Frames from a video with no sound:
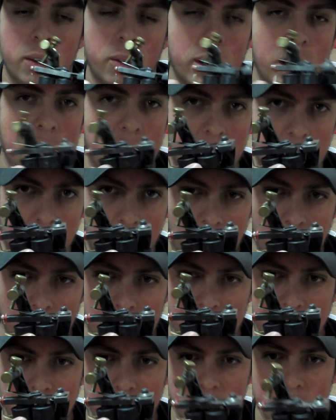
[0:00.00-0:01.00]
We have our
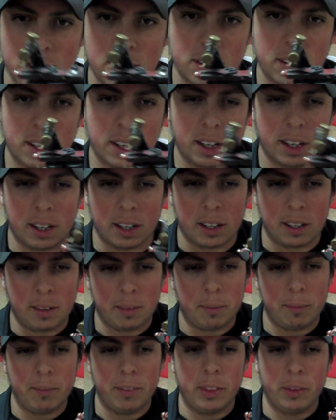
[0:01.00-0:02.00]
coils.
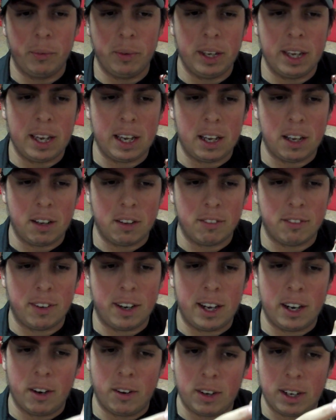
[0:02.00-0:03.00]
We
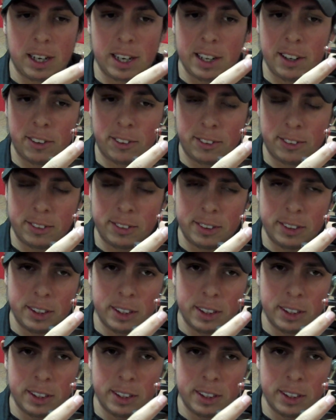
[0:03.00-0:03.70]
have our needle.